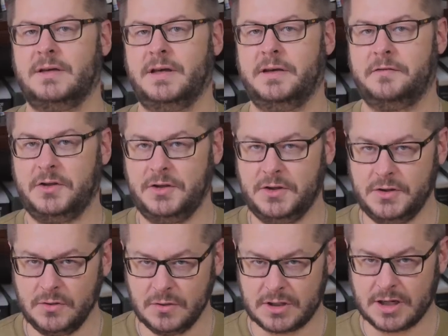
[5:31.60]
If
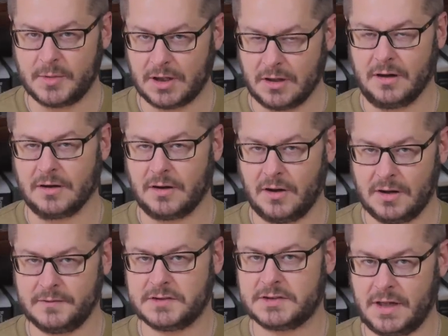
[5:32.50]
you come along
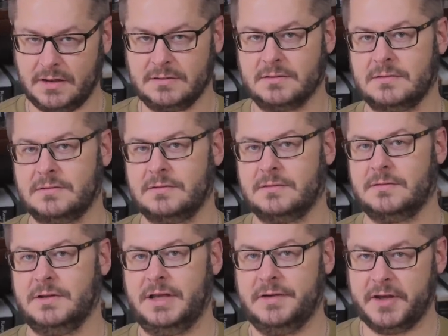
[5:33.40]
all of a sudden,
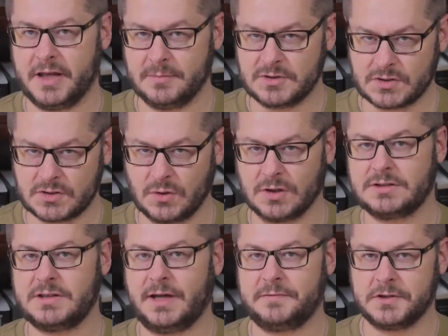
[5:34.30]
giving him
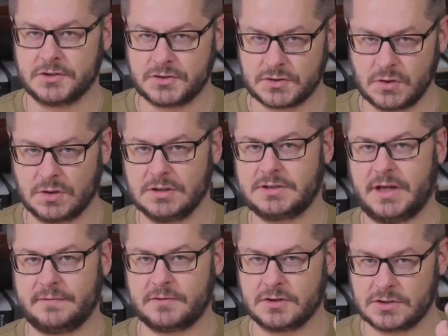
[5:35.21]
source after source
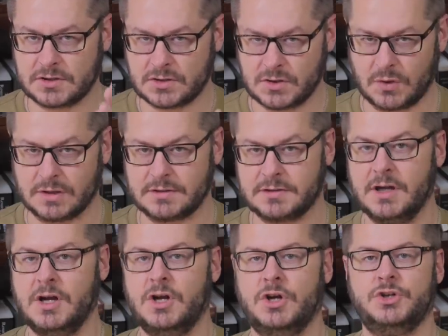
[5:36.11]
after source,
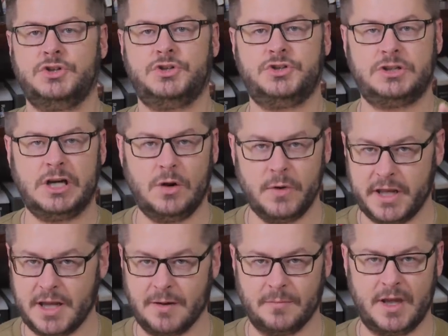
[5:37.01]

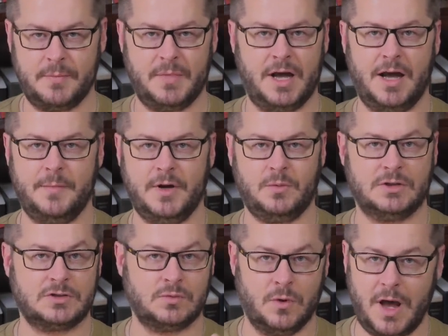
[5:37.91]
showing him that Muhammad
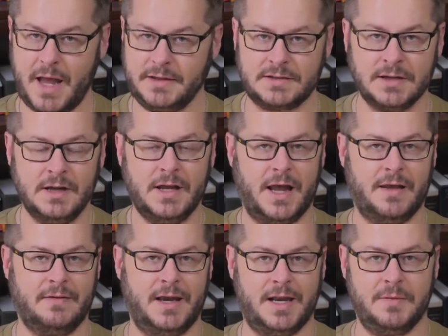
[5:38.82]
was white
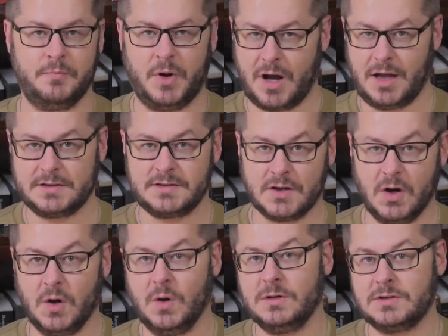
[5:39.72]
and that he bought,
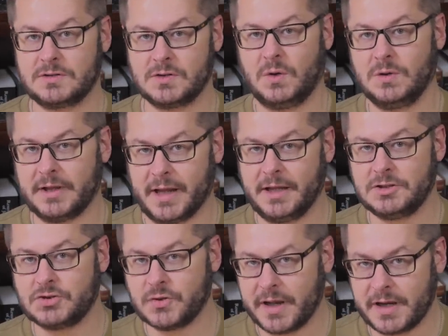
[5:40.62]
owned, sold,
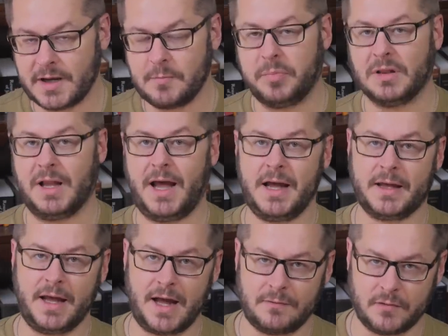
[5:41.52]
and traded
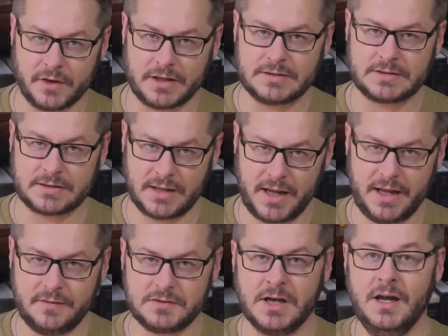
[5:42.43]
black African
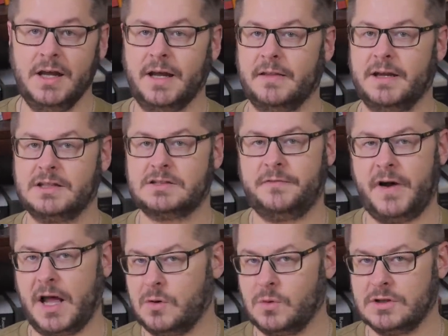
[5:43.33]
slaves, and that his
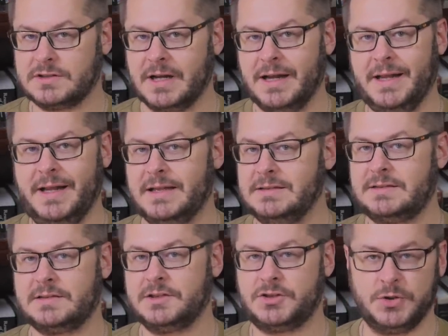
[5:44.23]
followers
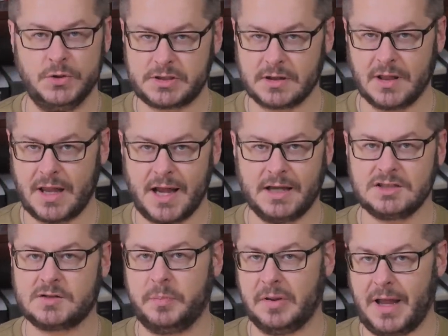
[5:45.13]

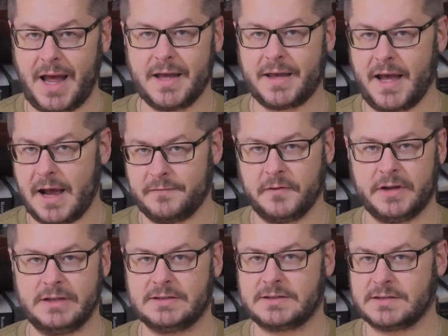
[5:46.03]
institutionalized black
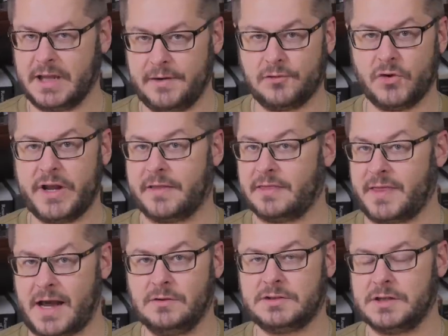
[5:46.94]
African slavery
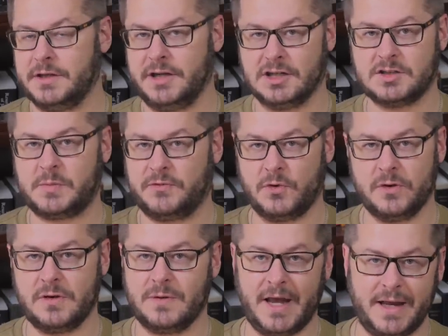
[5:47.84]
1,000 years
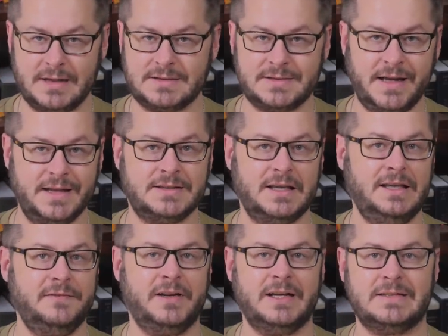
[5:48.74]
before the United States
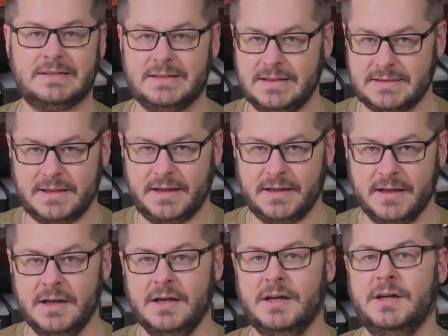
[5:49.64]
even
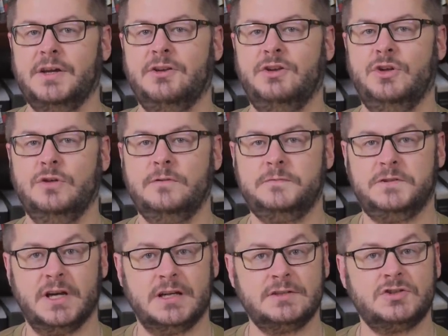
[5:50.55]
existed, you've
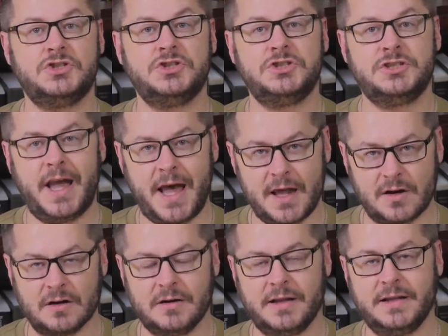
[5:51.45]
just
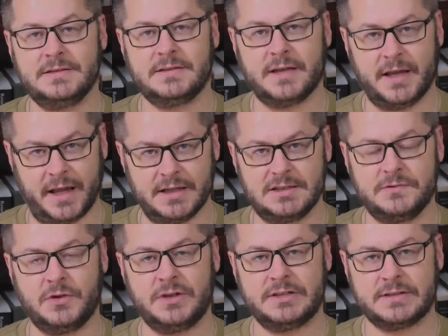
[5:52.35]
shattered his case
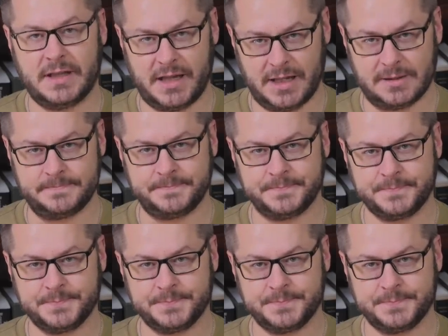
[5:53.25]
for Islam.